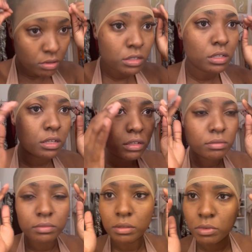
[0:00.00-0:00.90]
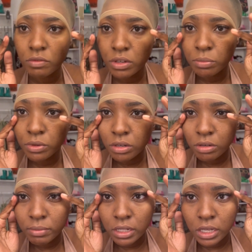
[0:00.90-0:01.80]
this up. I'm over there putting
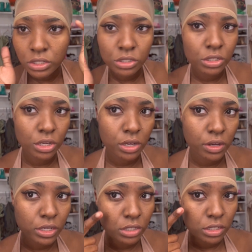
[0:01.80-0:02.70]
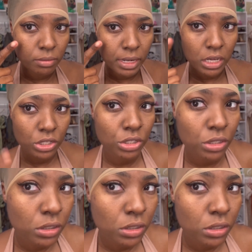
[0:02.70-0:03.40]
on my lashes, y'all. I just did my lashes.